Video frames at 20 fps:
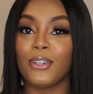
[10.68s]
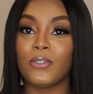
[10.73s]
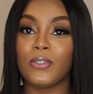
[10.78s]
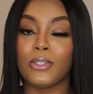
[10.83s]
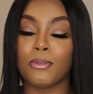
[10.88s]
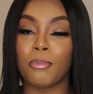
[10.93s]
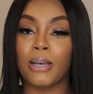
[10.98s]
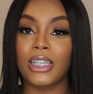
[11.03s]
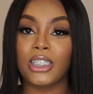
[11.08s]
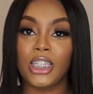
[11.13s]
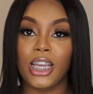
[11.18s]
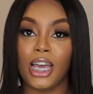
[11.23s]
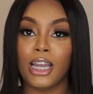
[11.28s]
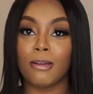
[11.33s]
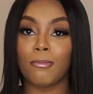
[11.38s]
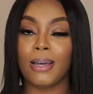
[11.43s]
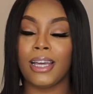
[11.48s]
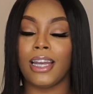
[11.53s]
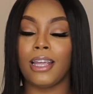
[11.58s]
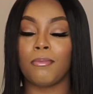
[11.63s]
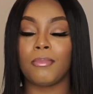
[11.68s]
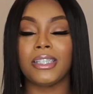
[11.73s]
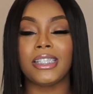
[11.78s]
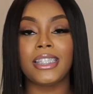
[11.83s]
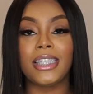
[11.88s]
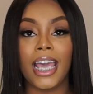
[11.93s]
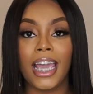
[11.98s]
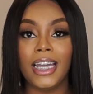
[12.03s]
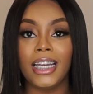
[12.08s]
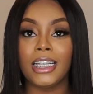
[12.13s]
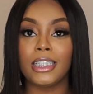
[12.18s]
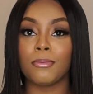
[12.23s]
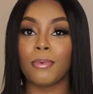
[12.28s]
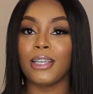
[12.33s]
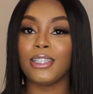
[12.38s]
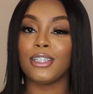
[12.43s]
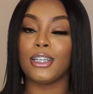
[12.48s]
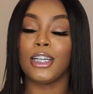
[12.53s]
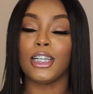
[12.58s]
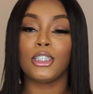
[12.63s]
new to my channel, my name is Sades. Make
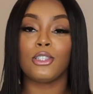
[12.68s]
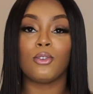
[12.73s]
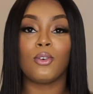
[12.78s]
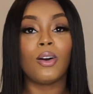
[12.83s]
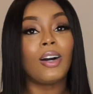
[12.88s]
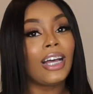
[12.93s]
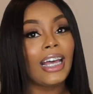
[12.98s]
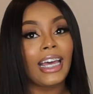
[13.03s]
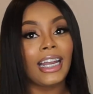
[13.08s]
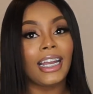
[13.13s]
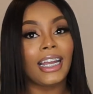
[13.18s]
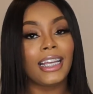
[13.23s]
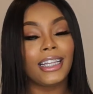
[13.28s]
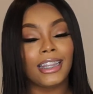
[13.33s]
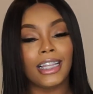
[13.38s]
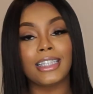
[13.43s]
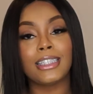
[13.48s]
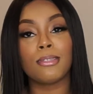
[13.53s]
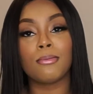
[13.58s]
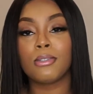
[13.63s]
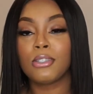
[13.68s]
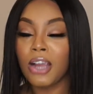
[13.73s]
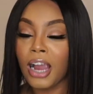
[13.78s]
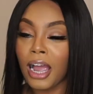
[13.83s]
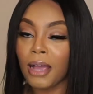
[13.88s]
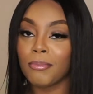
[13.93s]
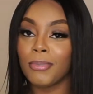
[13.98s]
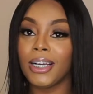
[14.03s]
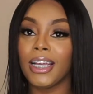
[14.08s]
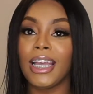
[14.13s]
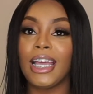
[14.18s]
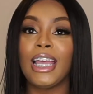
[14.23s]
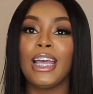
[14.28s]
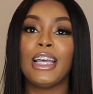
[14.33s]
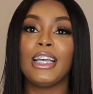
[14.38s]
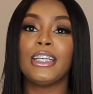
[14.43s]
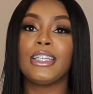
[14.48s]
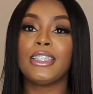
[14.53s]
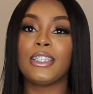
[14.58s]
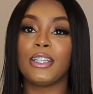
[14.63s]
sure that you go ahead and hit that subscribe button
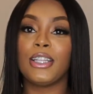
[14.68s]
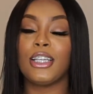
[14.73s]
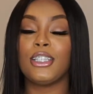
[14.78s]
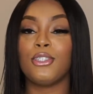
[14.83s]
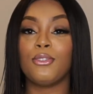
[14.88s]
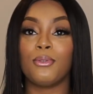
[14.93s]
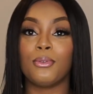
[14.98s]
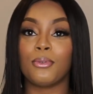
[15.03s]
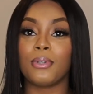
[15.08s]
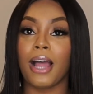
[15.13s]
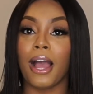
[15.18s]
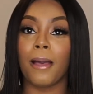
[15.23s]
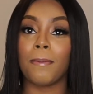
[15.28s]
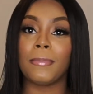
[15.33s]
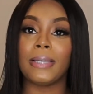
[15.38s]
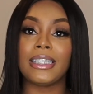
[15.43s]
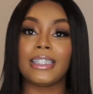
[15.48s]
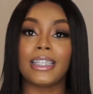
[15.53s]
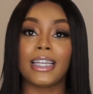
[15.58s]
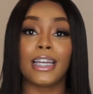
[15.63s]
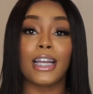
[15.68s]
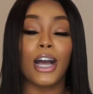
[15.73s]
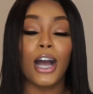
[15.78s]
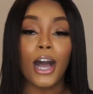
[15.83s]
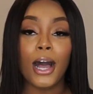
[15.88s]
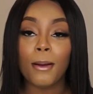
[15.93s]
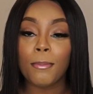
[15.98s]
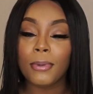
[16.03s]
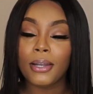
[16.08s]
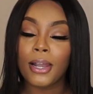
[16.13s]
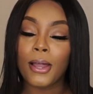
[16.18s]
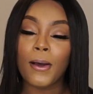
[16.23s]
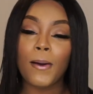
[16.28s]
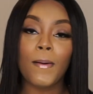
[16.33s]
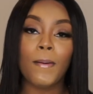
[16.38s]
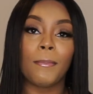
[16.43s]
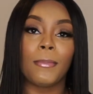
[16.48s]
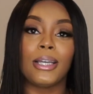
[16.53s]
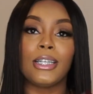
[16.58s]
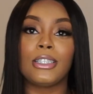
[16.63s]
so that you do not miss an
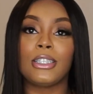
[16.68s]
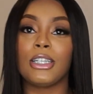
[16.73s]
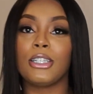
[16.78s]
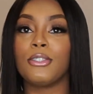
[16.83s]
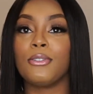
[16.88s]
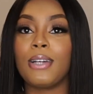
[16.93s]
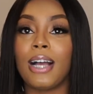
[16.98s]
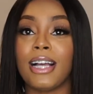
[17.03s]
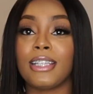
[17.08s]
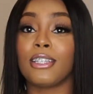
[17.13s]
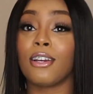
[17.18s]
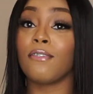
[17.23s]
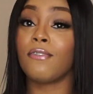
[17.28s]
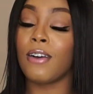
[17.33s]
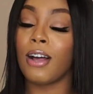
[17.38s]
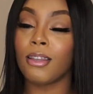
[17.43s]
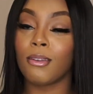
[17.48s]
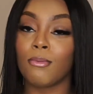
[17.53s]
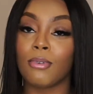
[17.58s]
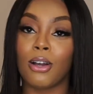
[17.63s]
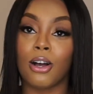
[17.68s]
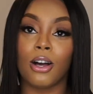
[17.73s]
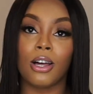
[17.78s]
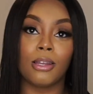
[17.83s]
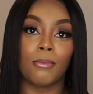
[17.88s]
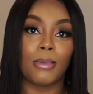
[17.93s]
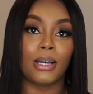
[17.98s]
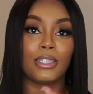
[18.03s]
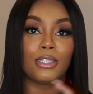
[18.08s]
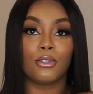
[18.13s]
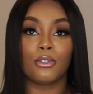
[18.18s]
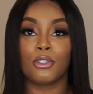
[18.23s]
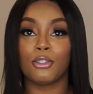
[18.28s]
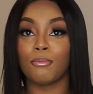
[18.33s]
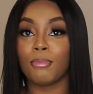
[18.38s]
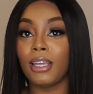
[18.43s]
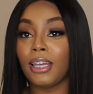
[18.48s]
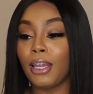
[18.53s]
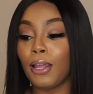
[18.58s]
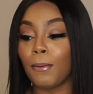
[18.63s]
upload. Make sure that you guys are following all of my social
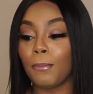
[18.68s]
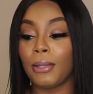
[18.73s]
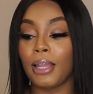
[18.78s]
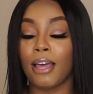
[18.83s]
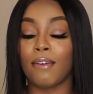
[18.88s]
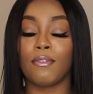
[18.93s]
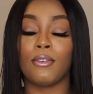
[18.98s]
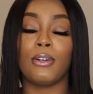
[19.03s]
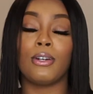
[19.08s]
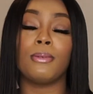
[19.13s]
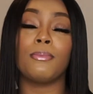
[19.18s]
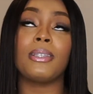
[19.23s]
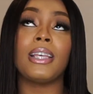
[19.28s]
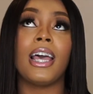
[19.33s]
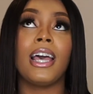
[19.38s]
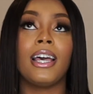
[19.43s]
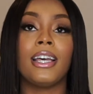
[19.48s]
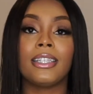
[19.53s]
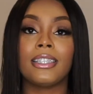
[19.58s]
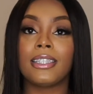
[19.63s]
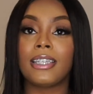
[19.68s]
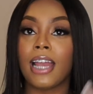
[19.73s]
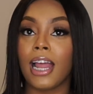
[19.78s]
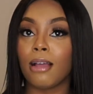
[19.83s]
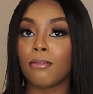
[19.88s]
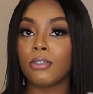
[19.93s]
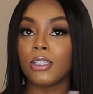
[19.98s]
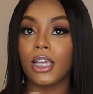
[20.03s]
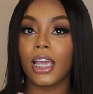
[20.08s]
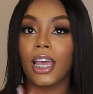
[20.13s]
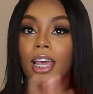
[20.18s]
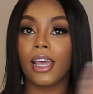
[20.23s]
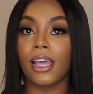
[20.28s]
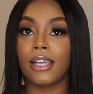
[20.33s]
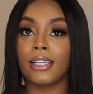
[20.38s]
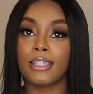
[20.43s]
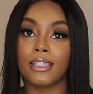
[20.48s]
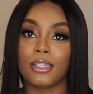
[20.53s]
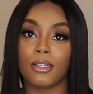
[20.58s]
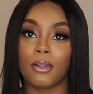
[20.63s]
media platforms, Snapchat,
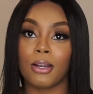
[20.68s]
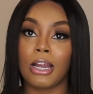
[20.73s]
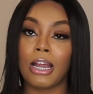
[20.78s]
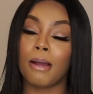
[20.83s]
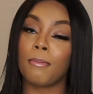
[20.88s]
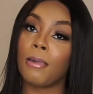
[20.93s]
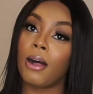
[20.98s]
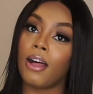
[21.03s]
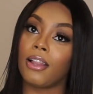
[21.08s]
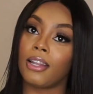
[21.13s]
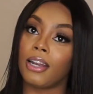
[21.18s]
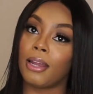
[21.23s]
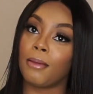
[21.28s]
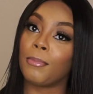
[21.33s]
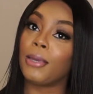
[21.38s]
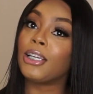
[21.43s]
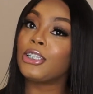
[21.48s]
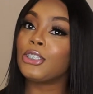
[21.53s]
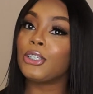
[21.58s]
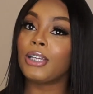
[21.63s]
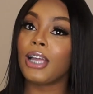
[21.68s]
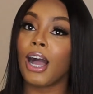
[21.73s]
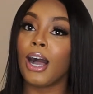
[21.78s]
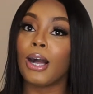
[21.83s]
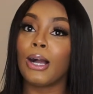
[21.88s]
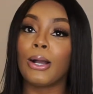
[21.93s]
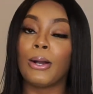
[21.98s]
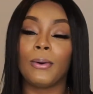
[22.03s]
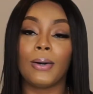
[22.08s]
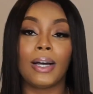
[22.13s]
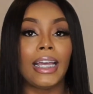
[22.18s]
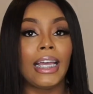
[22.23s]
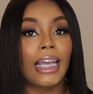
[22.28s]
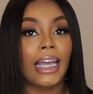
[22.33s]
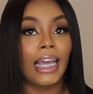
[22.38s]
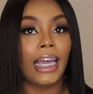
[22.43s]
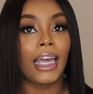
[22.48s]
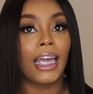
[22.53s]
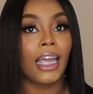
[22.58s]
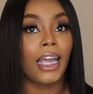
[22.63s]
Instagram, all of that. Make sure y'all go
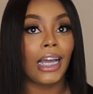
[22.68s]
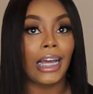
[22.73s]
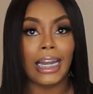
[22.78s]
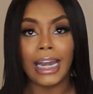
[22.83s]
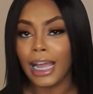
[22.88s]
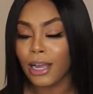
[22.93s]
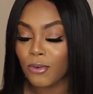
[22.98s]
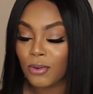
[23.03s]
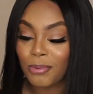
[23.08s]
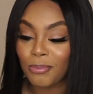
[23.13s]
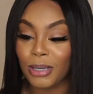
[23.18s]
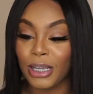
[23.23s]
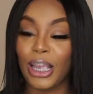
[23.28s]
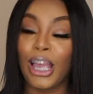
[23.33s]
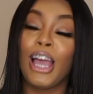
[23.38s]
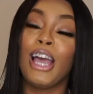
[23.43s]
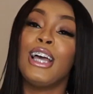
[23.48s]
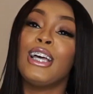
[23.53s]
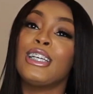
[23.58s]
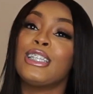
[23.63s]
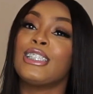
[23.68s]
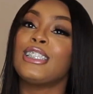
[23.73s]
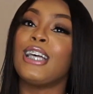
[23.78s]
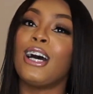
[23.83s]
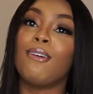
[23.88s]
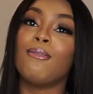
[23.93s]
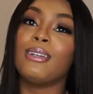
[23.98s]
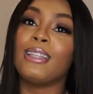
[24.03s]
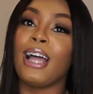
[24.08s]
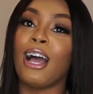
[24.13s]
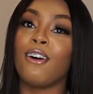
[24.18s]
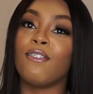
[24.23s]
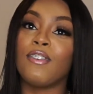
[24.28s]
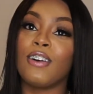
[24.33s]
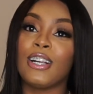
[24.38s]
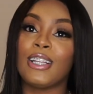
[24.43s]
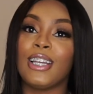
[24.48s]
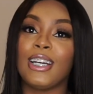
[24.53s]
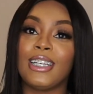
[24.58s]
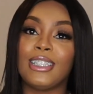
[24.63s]
ahead and connect with me. So without
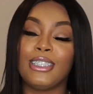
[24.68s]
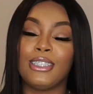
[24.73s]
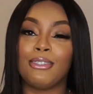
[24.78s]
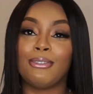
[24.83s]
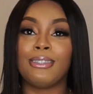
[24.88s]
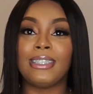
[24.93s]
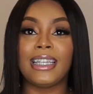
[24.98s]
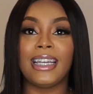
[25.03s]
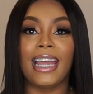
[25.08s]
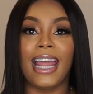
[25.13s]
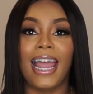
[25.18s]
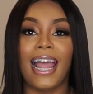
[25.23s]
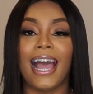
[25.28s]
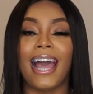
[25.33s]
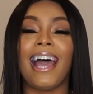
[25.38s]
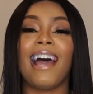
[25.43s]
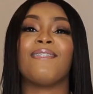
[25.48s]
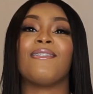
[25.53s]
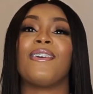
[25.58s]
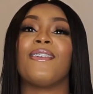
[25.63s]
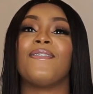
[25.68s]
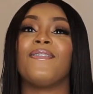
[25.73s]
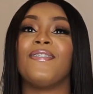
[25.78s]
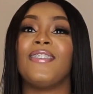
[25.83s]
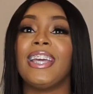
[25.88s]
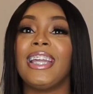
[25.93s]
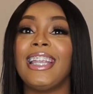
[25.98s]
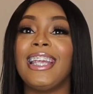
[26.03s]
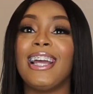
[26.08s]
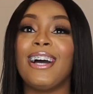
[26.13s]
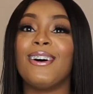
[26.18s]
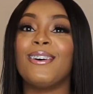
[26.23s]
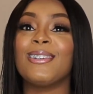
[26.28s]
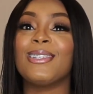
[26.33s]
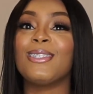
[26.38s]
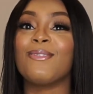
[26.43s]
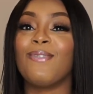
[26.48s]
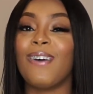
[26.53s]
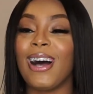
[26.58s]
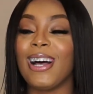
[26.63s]
further ado, today I have a video
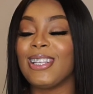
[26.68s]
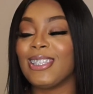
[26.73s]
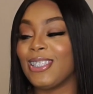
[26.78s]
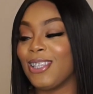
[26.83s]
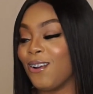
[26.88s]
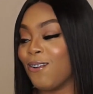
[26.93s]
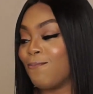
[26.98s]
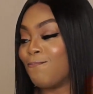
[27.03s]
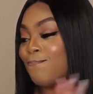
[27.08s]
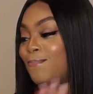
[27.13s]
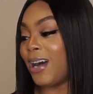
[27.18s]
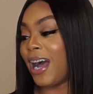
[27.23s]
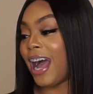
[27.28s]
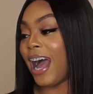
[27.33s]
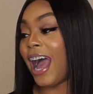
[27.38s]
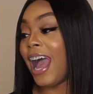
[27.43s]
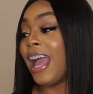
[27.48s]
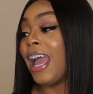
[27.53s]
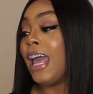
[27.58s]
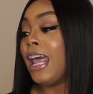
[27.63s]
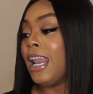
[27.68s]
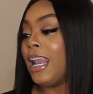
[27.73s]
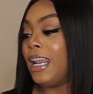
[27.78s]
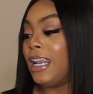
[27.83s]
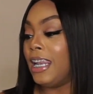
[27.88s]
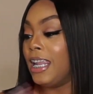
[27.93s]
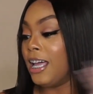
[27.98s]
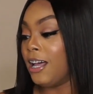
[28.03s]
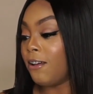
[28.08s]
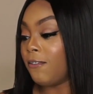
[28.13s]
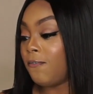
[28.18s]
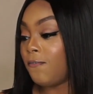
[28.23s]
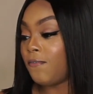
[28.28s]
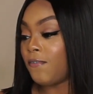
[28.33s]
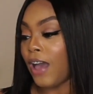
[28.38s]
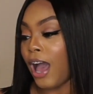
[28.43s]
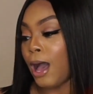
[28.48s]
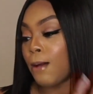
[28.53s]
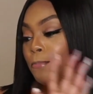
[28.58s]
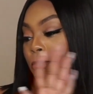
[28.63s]
sponsored by Live
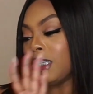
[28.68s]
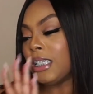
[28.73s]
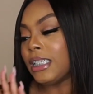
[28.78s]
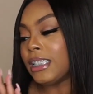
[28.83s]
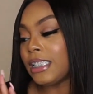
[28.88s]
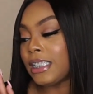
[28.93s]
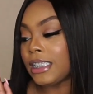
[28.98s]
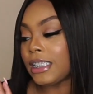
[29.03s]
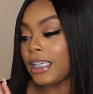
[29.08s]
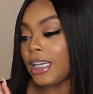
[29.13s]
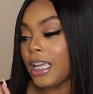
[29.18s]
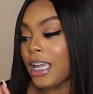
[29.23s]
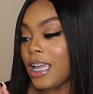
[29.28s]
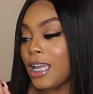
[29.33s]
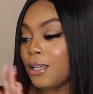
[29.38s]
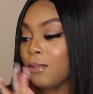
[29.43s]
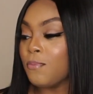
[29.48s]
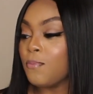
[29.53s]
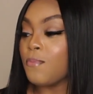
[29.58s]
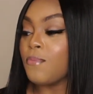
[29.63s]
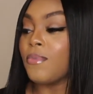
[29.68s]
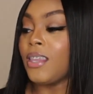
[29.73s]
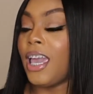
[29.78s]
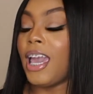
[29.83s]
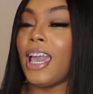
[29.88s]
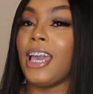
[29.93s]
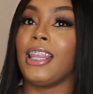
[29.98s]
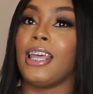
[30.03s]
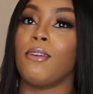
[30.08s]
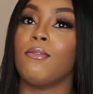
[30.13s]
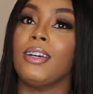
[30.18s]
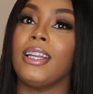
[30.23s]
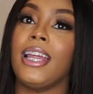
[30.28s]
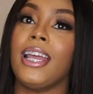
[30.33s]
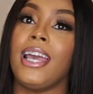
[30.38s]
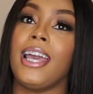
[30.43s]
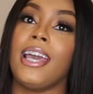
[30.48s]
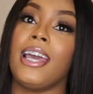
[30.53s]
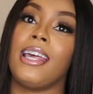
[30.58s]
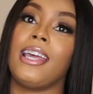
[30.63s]
Fabulously and they went
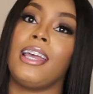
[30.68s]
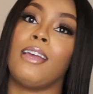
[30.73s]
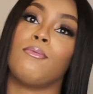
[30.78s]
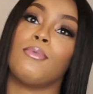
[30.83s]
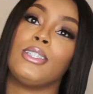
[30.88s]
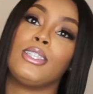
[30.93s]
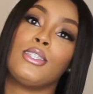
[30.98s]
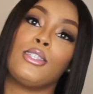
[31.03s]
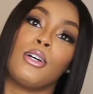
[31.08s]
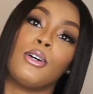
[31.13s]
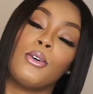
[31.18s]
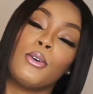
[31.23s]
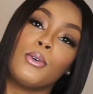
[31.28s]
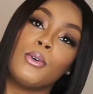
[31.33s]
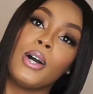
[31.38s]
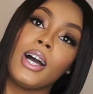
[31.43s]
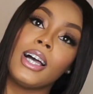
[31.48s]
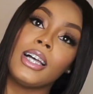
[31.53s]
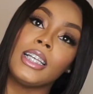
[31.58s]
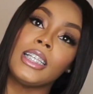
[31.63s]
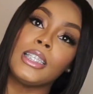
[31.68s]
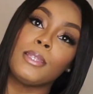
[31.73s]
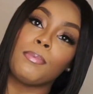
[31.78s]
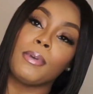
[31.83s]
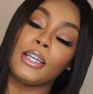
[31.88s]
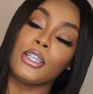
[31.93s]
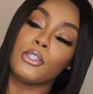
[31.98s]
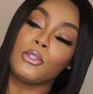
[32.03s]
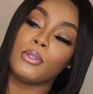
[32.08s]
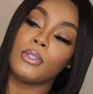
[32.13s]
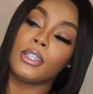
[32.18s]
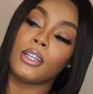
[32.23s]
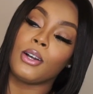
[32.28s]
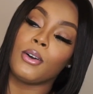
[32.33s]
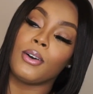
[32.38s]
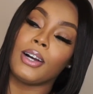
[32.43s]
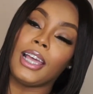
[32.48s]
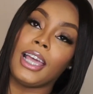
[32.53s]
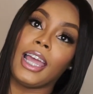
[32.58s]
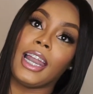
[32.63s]
ahead and was so special to
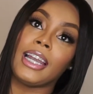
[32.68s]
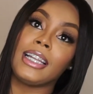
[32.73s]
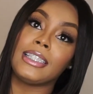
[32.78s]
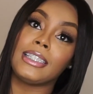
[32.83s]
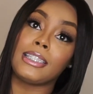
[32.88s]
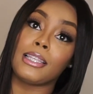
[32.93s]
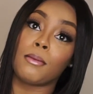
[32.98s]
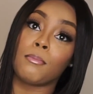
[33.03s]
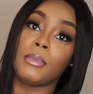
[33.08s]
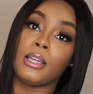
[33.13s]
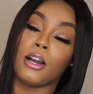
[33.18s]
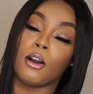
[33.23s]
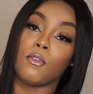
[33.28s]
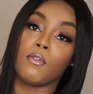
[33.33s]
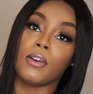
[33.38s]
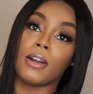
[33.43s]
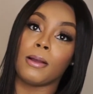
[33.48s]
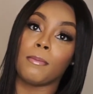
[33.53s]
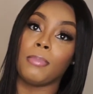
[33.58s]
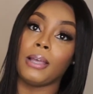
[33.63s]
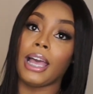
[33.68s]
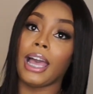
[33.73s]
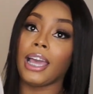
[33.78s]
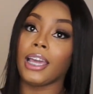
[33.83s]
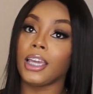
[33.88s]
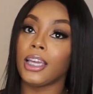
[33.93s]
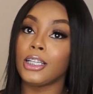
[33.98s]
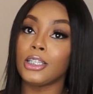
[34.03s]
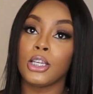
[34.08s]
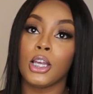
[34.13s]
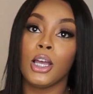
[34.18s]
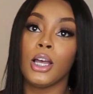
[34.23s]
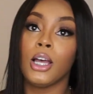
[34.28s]
go ahead and send me over a package